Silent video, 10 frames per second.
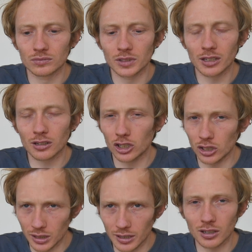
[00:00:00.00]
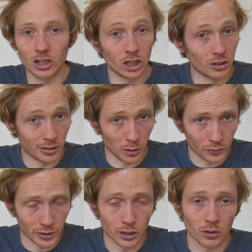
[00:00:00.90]
It's a good
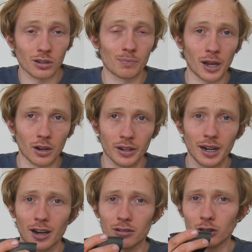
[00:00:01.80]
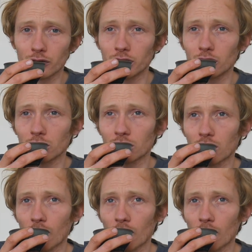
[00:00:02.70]
Silvanito. It's better than a lot of Silvanitos.